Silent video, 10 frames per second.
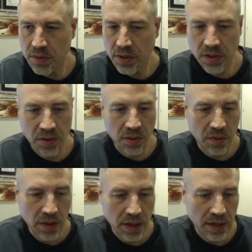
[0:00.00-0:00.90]
To
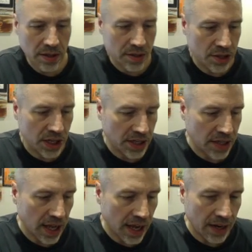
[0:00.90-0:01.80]
change
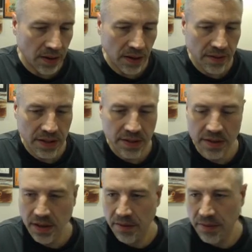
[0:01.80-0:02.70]
the angle of it and
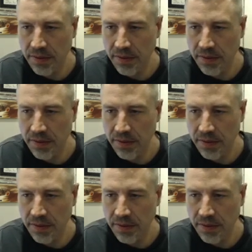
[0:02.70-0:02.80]
stuff.